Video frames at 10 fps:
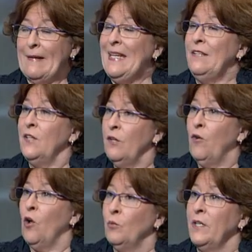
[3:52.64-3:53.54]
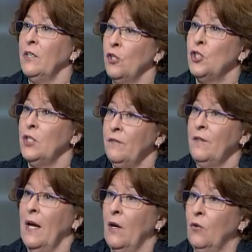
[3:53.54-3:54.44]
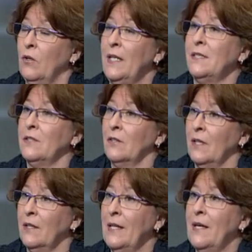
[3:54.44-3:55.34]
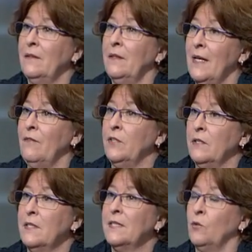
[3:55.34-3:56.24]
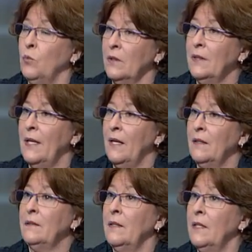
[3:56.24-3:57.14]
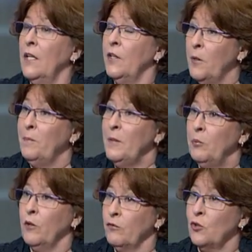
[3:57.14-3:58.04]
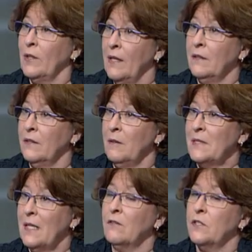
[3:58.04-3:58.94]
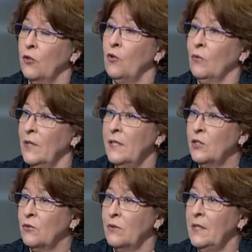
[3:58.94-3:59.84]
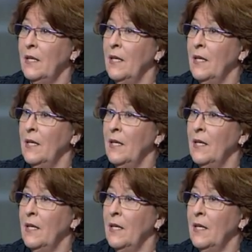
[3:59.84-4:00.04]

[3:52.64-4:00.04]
Even if all we could achieve now is to collect the evidence that will tell the people of Sri Lanka themselves, their own history.